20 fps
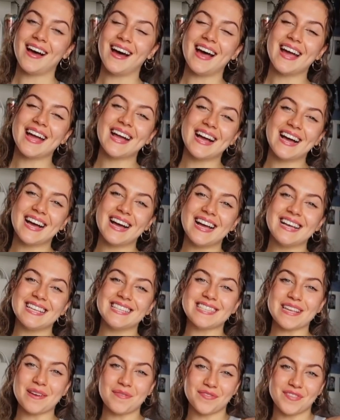Hi
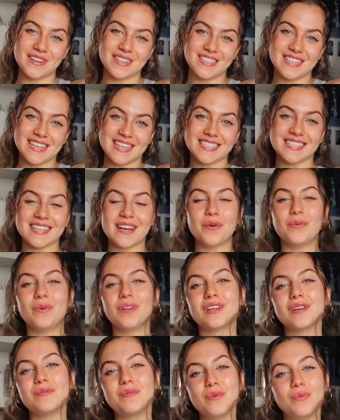guys, I'm Francesca.
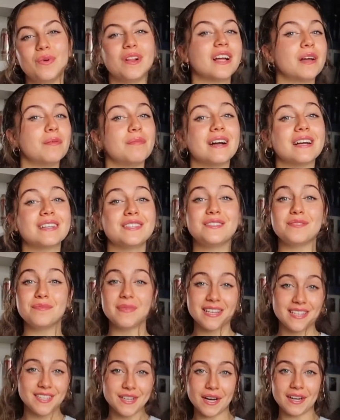Welcome and welcome back to
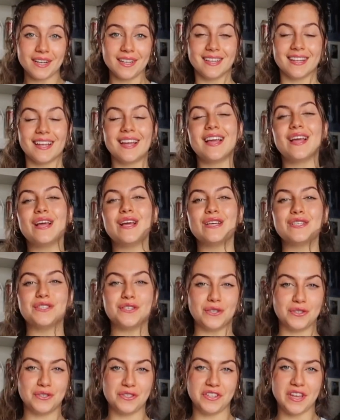my channel.
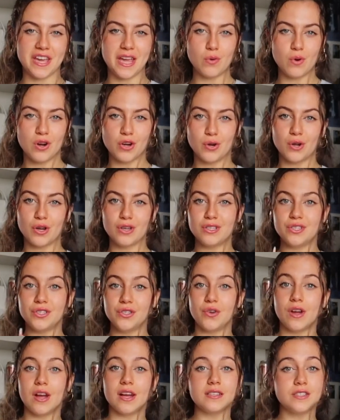So today we're going to
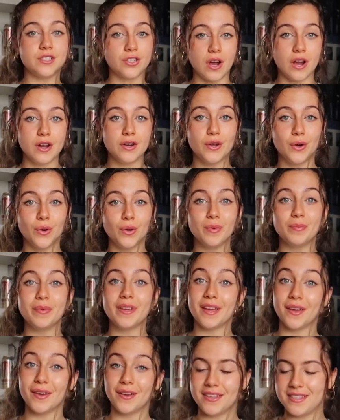do a try on haul
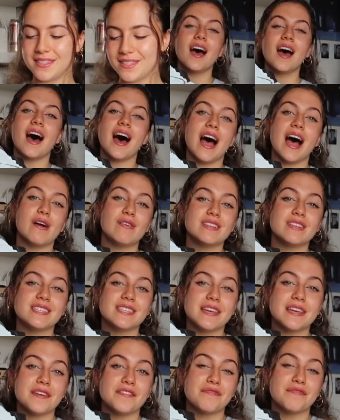because I
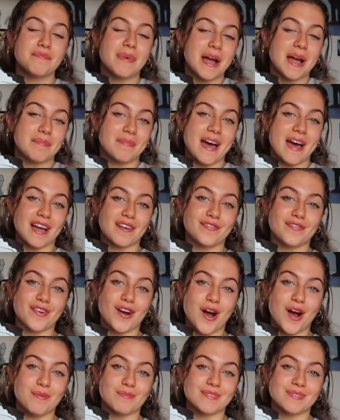received my pack
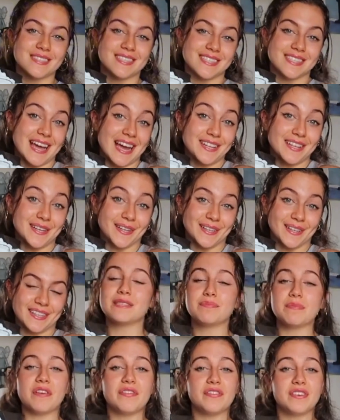from CIDER.
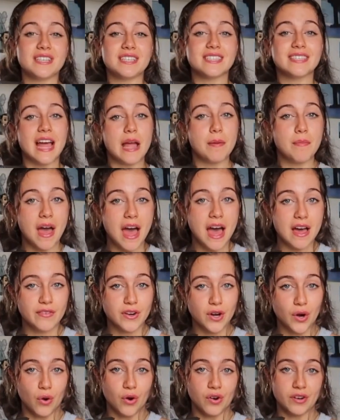It's my first time
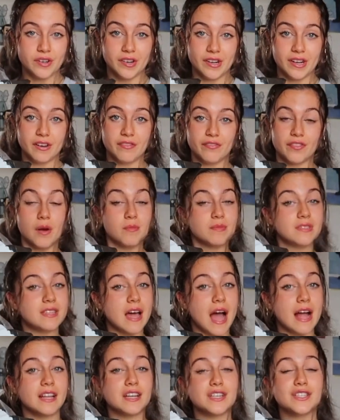ever ordering from
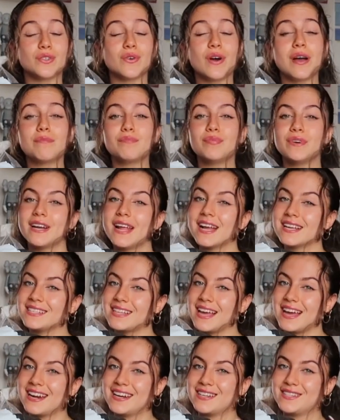CIDER, so I'm pretty
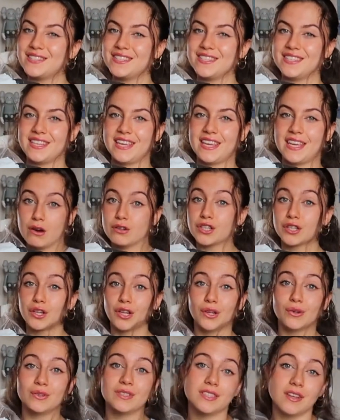excited to see how the
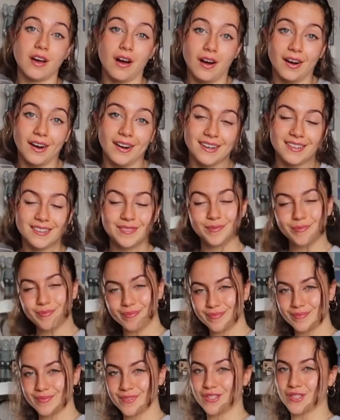clothes are.
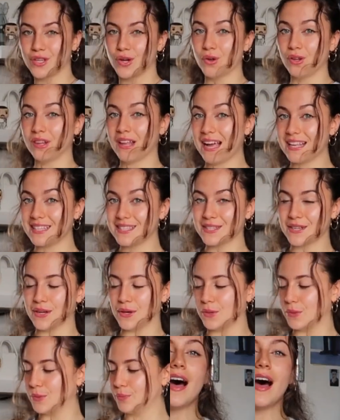So let's go.